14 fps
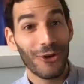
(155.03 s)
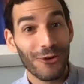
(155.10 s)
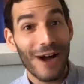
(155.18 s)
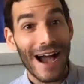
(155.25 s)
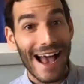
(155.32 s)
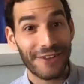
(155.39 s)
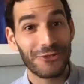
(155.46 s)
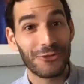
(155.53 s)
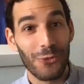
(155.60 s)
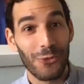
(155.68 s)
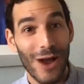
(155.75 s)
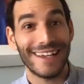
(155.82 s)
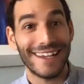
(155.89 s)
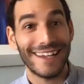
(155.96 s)
last
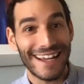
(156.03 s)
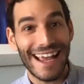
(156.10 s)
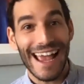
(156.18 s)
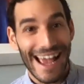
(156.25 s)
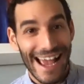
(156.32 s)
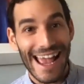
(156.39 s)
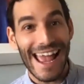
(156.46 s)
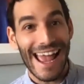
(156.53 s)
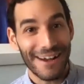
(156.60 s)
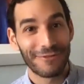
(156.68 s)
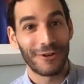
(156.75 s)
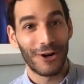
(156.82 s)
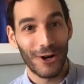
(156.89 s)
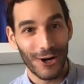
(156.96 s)
wedding
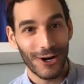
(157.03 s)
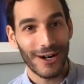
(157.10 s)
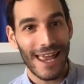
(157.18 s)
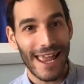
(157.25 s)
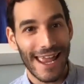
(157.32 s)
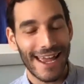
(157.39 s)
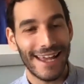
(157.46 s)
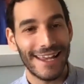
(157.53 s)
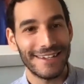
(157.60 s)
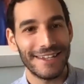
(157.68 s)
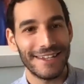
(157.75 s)
ever. And if